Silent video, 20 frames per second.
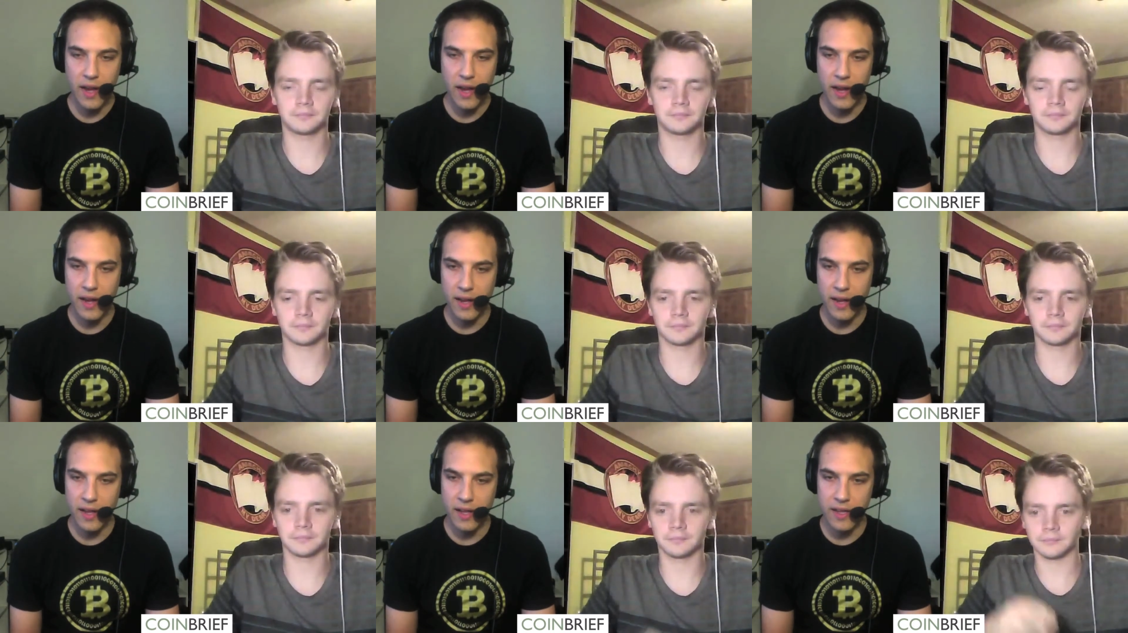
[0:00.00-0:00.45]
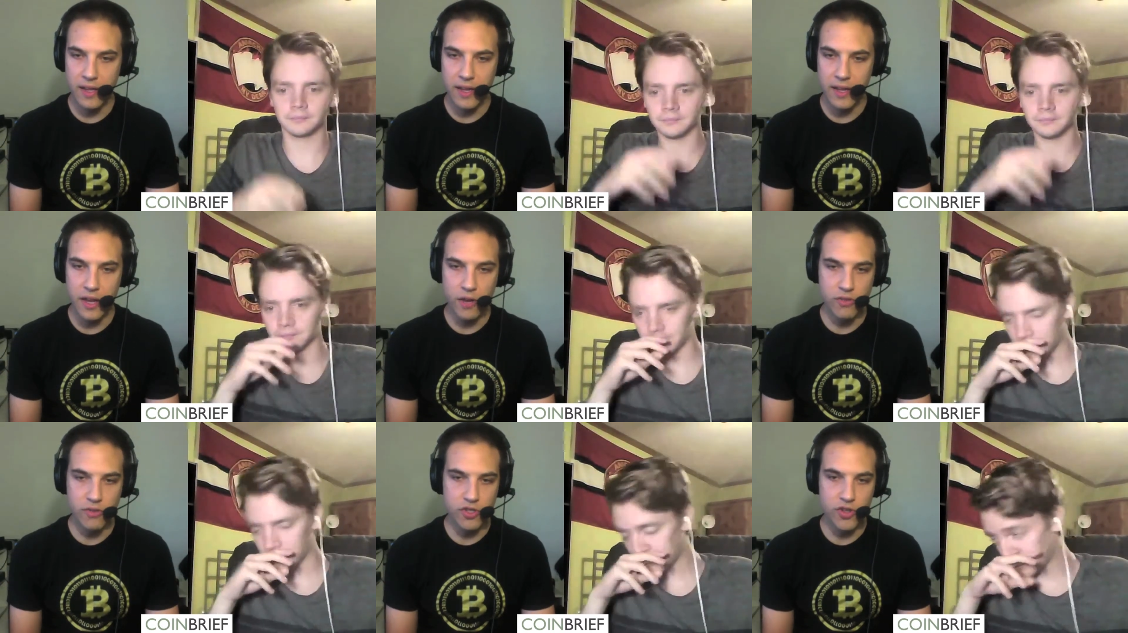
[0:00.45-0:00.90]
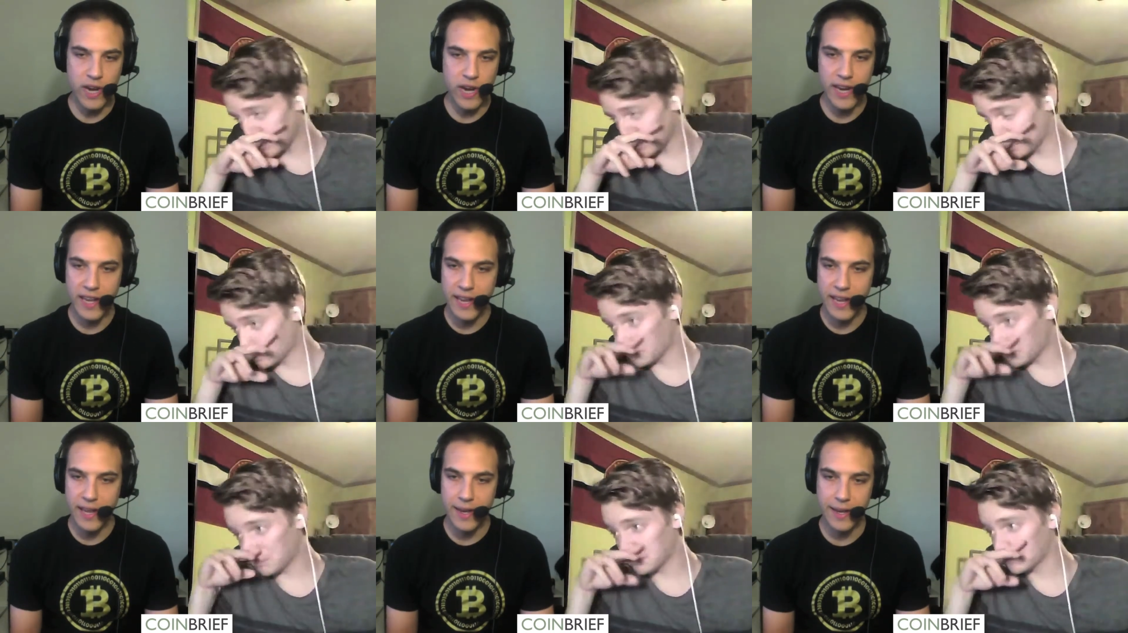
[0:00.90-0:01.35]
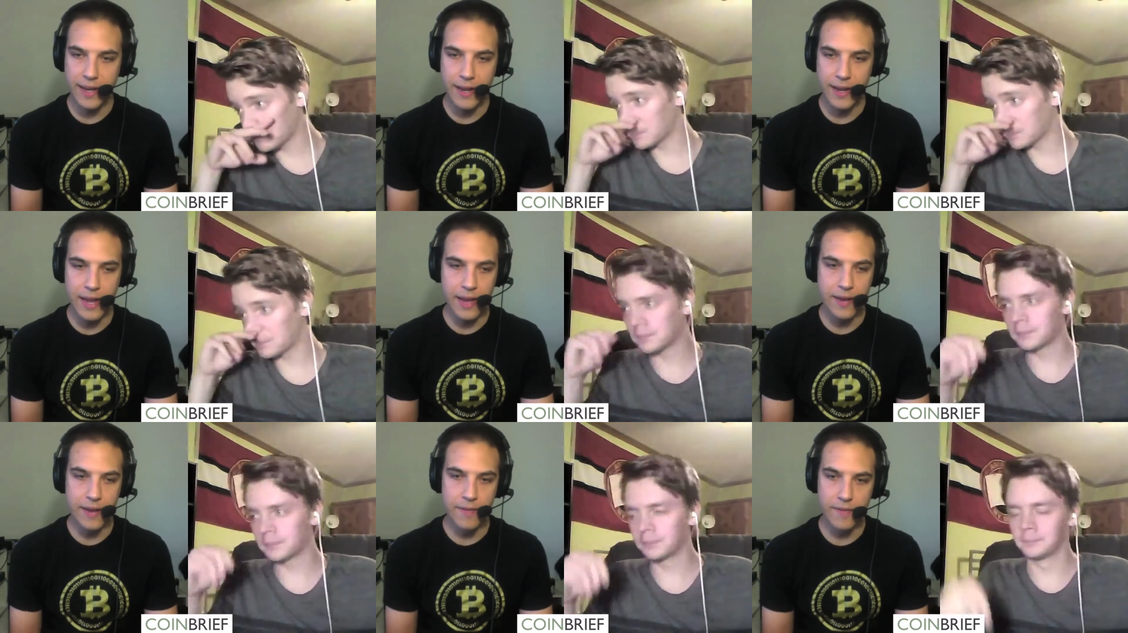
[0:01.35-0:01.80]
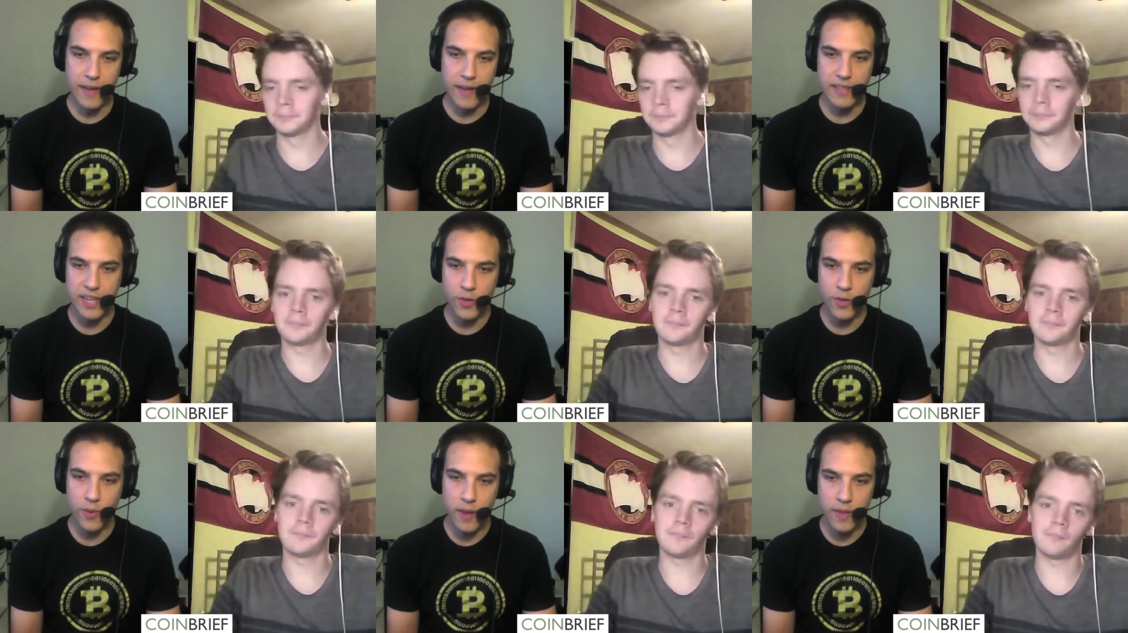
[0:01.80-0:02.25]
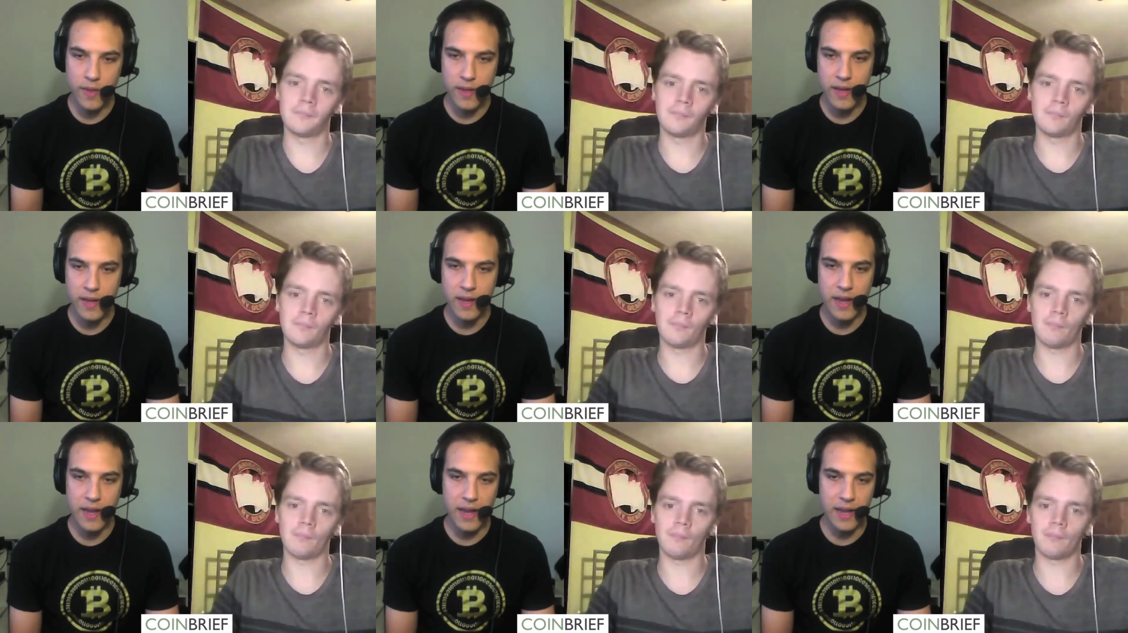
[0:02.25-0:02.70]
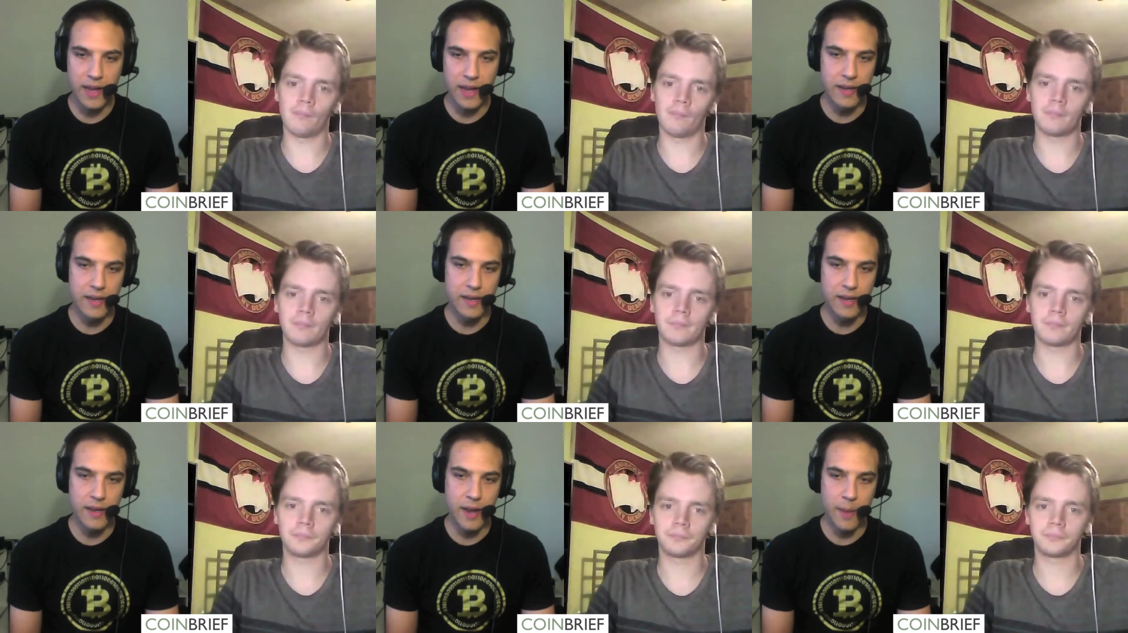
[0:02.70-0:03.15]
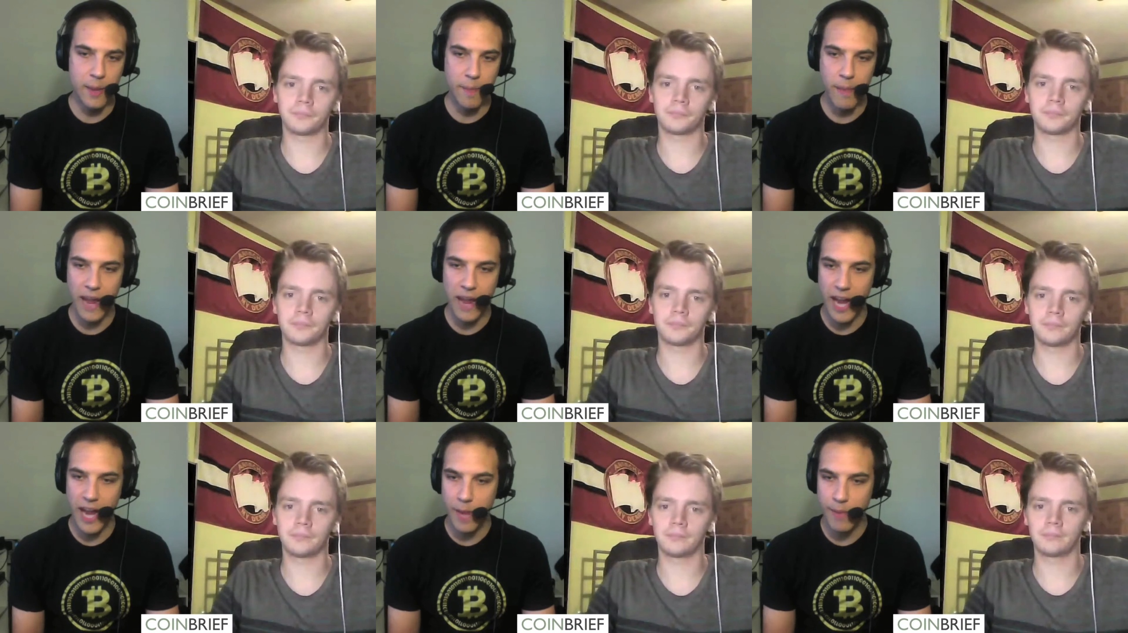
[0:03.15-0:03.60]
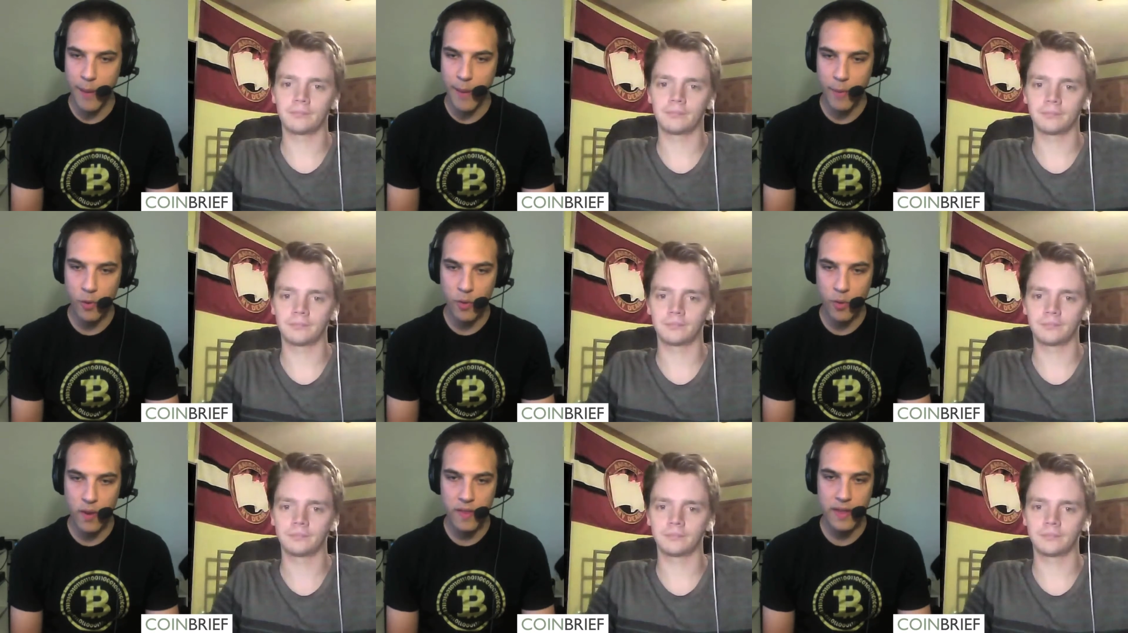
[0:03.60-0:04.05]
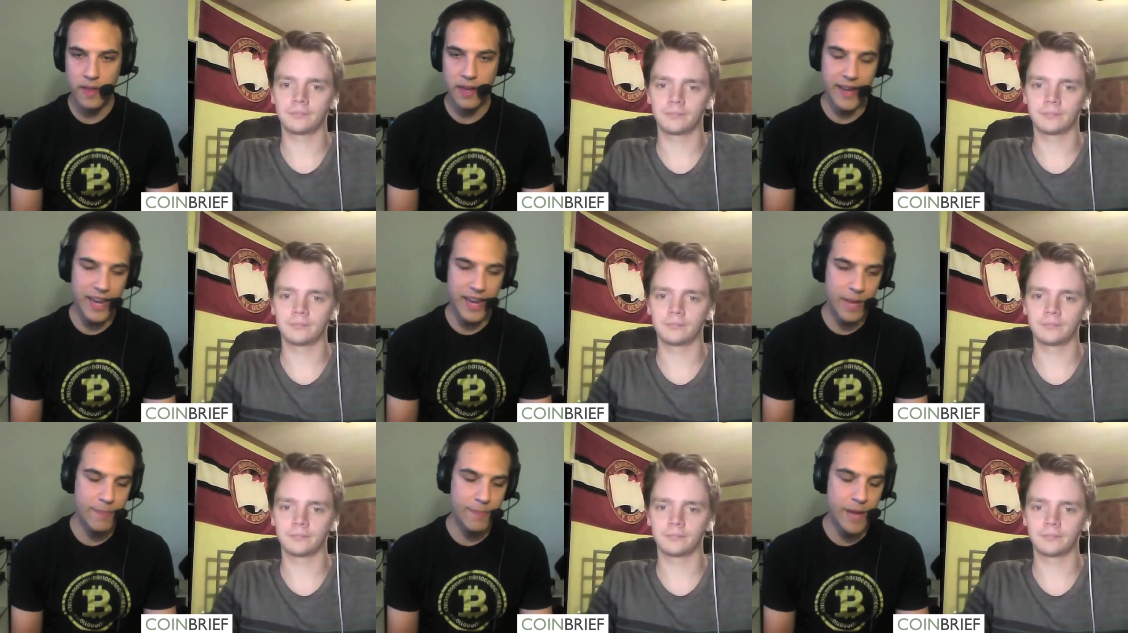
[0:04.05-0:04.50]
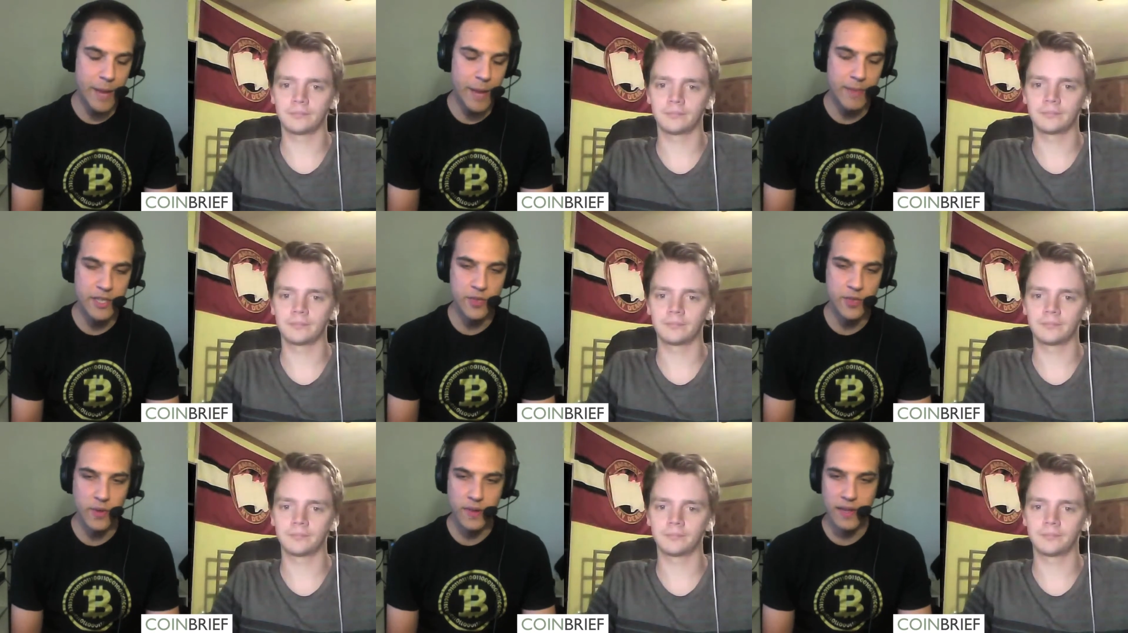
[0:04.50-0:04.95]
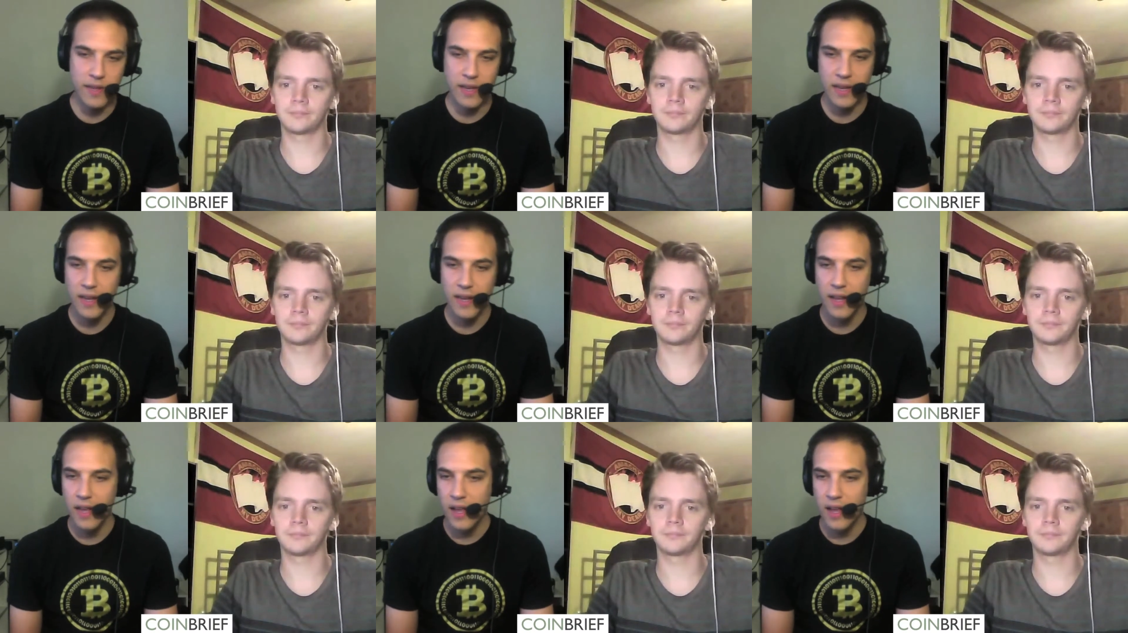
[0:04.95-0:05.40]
Speaker 1: uh, you know, trading it and, and, investing with it and, and paying people with it and getting payments with it,